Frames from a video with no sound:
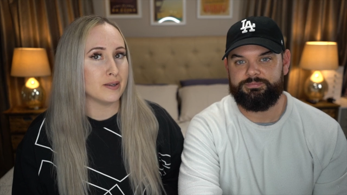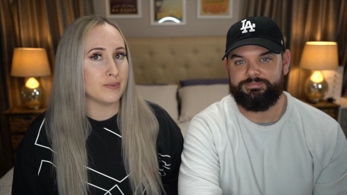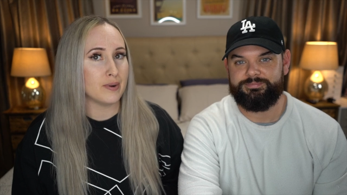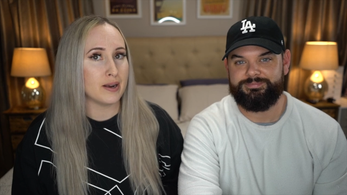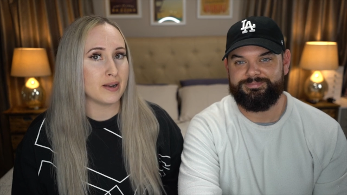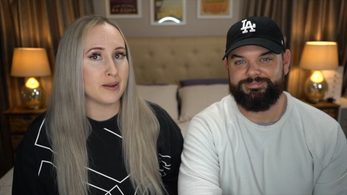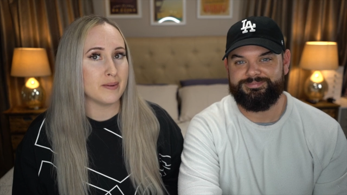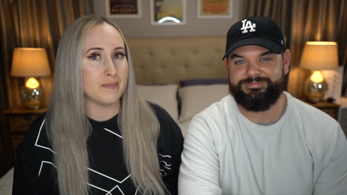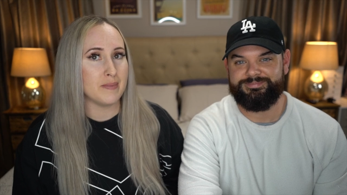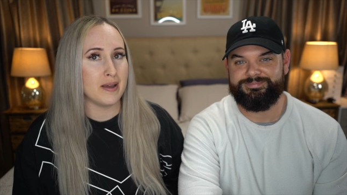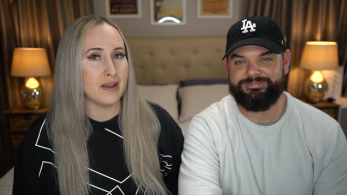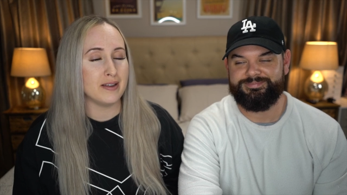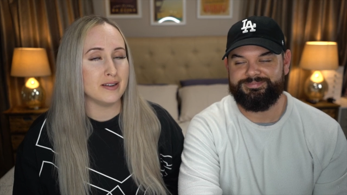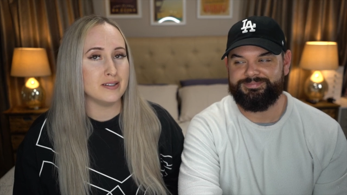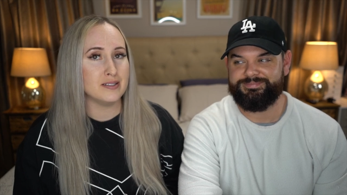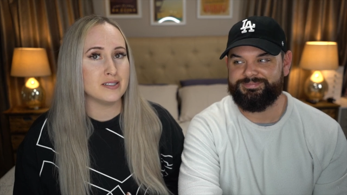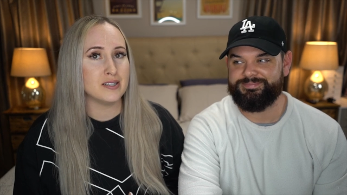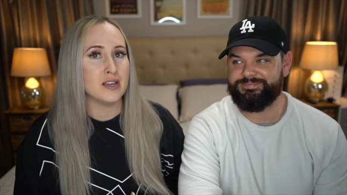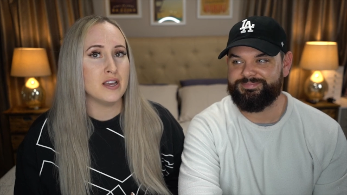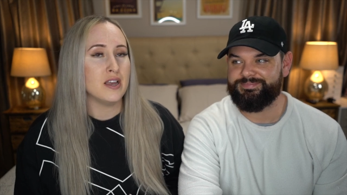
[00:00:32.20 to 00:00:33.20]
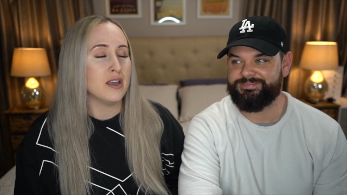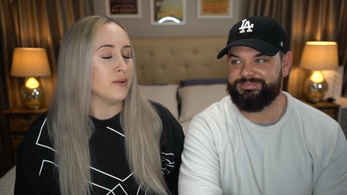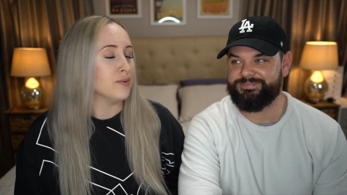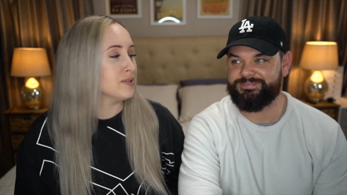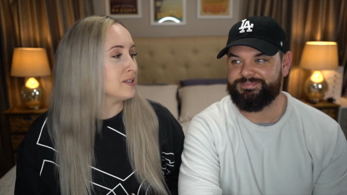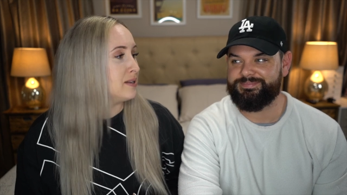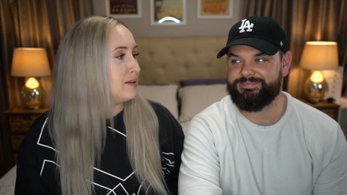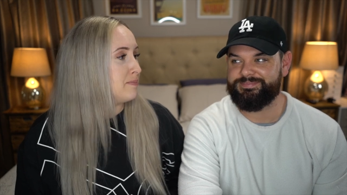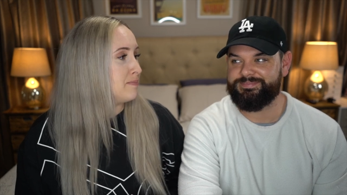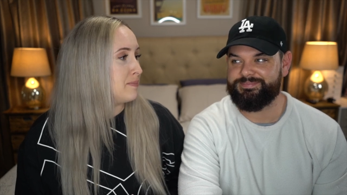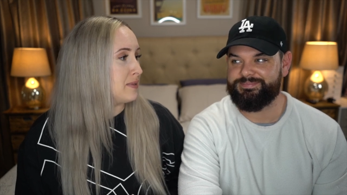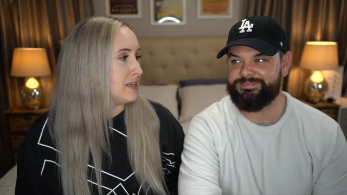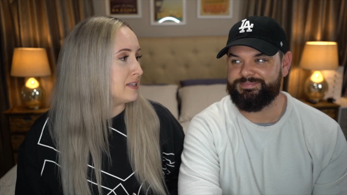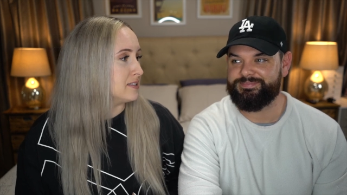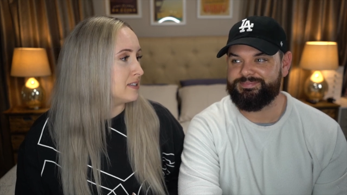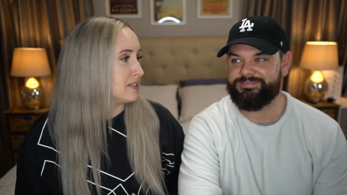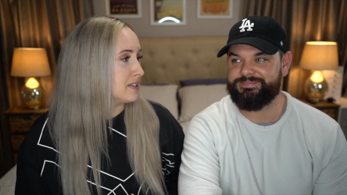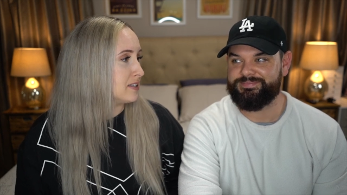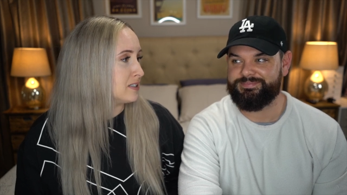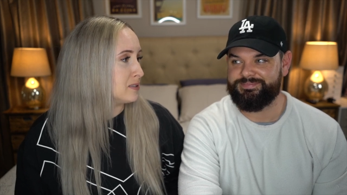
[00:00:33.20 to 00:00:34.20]
Speaker 1: recommend. It was an
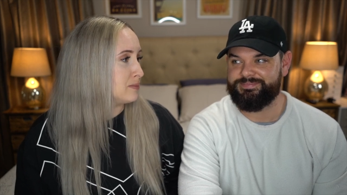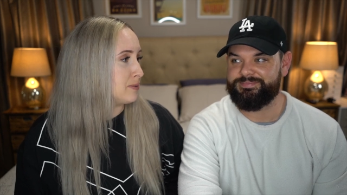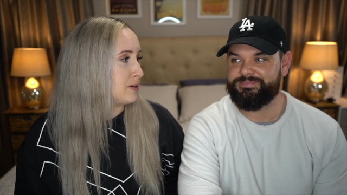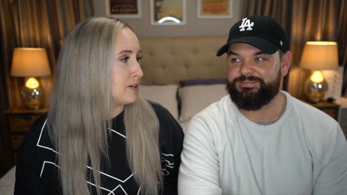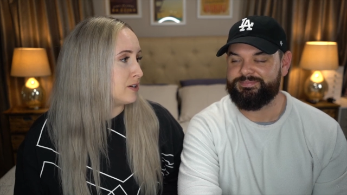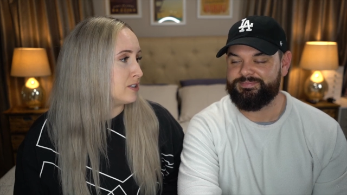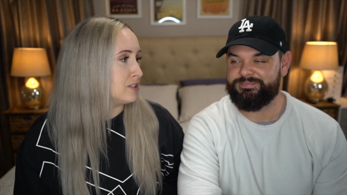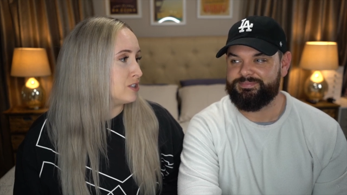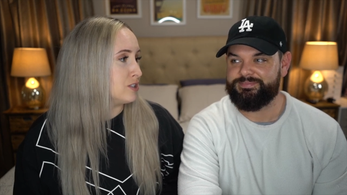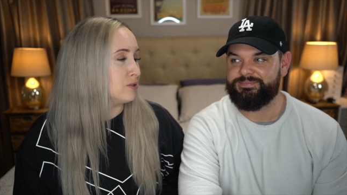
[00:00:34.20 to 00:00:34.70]
amazing experience.